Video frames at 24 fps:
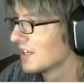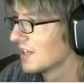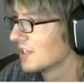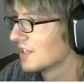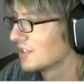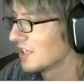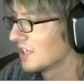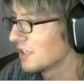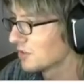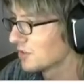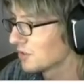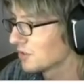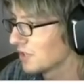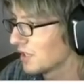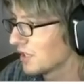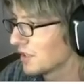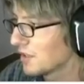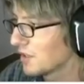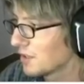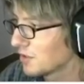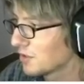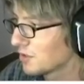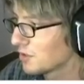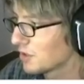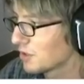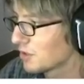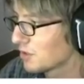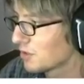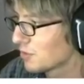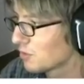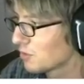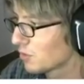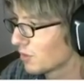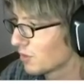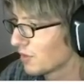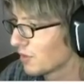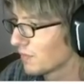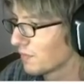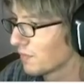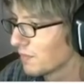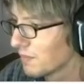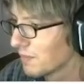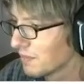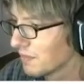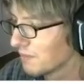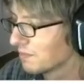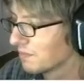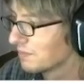Essentially, they're just sort of
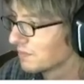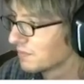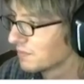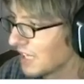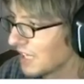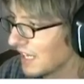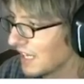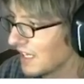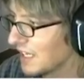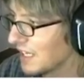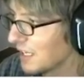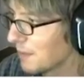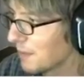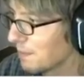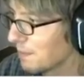taking a